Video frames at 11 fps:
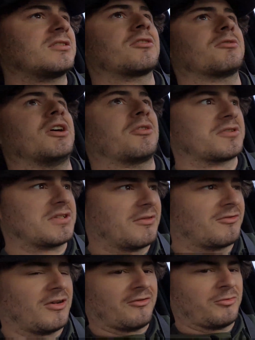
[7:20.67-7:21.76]

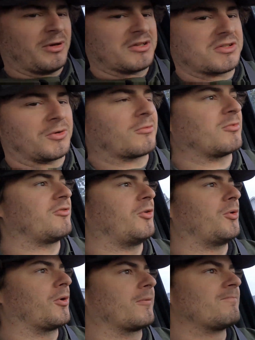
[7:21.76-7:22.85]
375 foot-pounds of torque
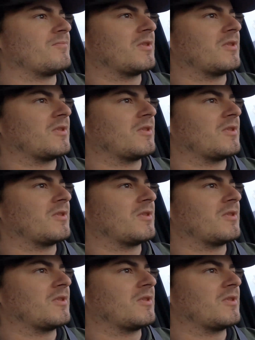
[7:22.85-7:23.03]
before.